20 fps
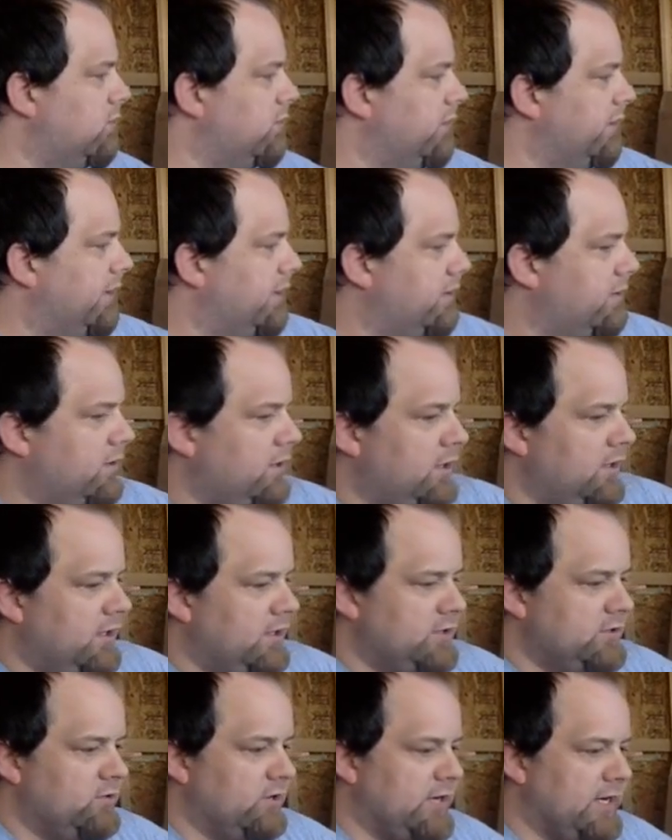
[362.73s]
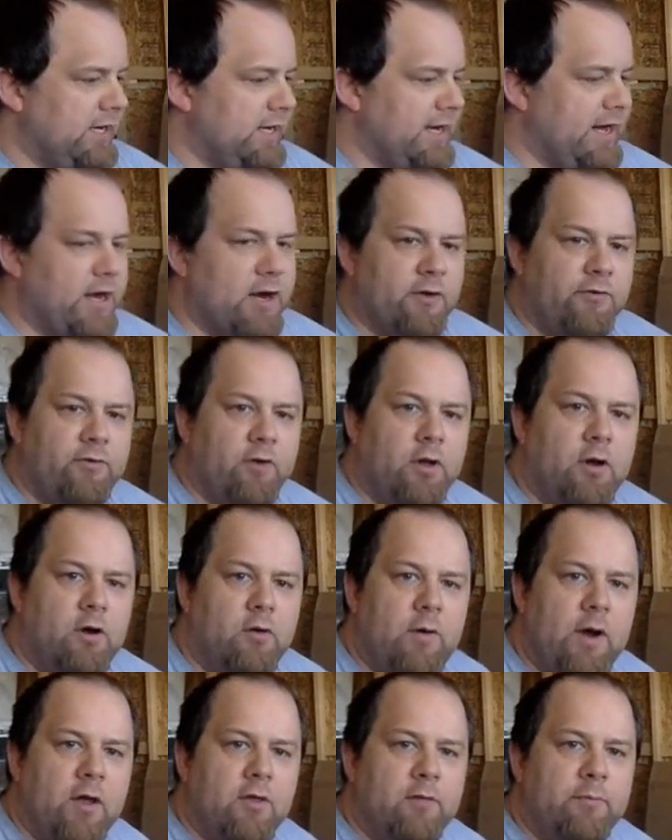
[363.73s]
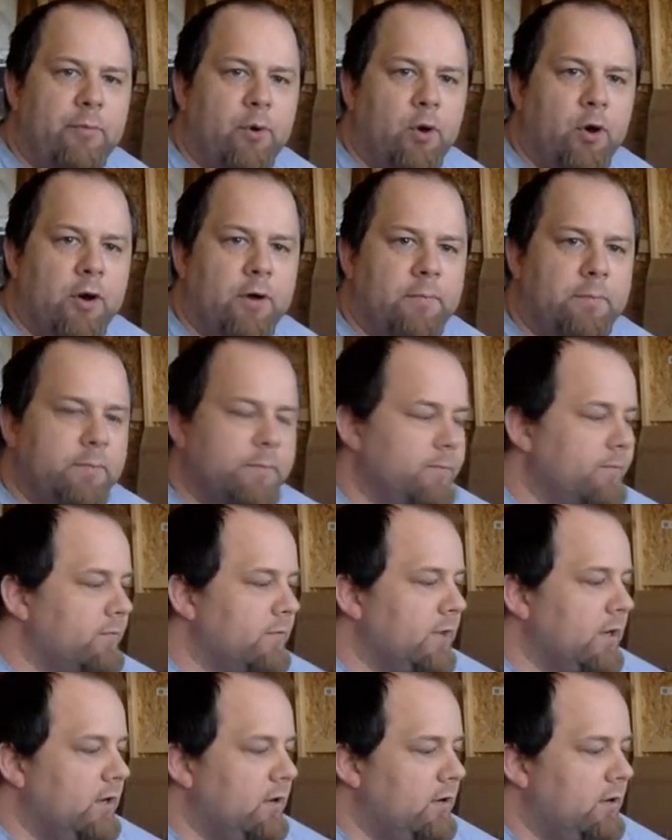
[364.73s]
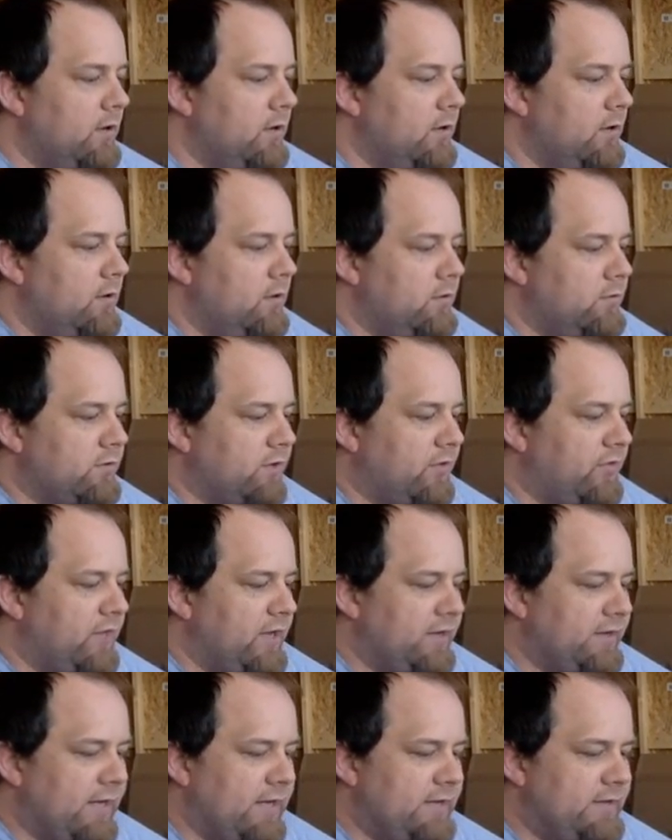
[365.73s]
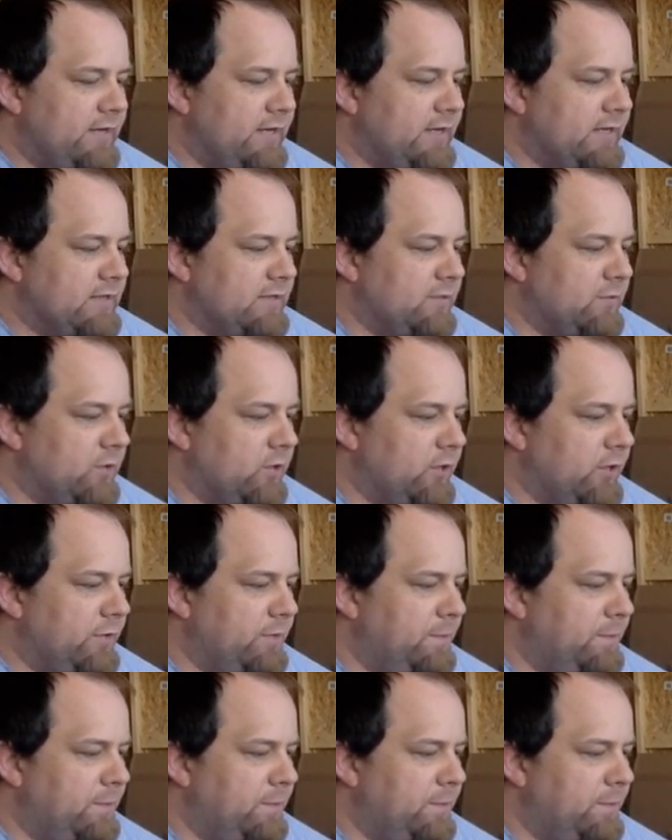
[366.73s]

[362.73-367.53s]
there so it could get airflow around the board. So I think that did it some good.